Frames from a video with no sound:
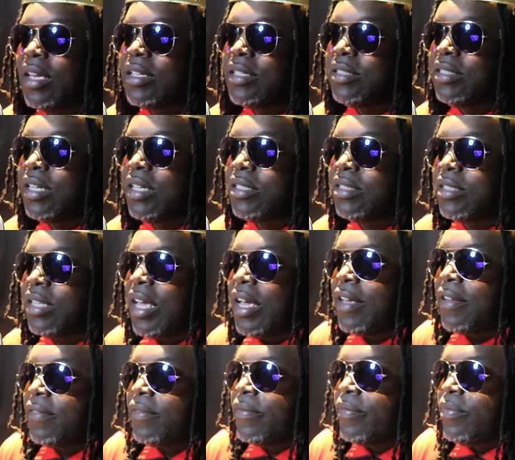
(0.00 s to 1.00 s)
it's just
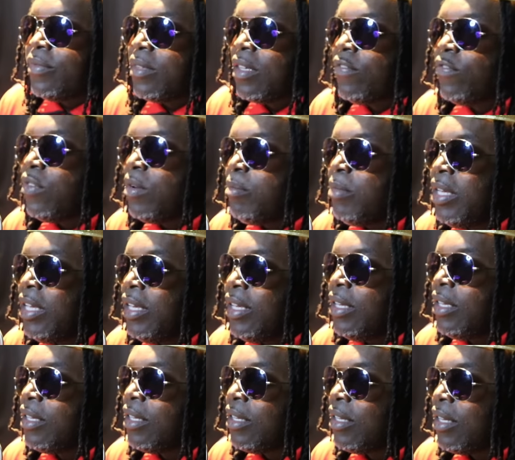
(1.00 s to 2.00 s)
like, for
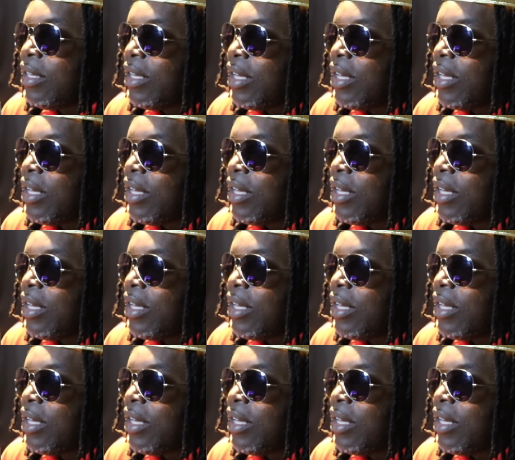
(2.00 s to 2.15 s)
me,